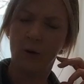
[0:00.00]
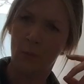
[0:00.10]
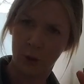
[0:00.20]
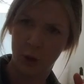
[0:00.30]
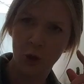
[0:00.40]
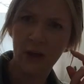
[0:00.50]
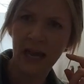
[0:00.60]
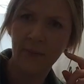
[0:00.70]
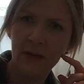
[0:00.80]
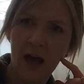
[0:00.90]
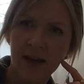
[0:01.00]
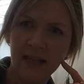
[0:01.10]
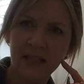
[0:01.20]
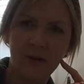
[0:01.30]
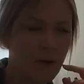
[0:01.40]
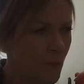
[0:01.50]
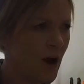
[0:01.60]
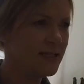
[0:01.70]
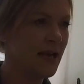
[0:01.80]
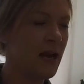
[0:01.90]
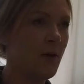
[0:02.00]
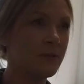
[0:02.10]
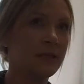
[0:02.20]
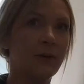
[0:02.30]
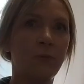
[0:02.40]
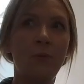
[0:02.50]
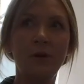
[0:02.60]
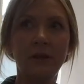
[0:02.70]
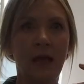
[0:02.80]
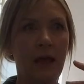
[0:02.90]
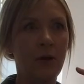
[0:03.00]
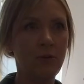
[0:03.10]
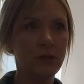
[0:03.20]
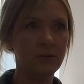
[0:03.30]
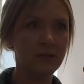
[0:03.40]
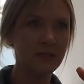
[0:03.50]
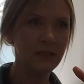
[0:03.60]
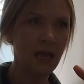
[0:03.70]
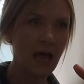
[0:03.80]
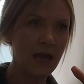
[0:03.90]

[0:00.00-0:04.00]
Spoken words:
Like, would you keep it like this? Or like, why is it? And I was like, what the hell do you say?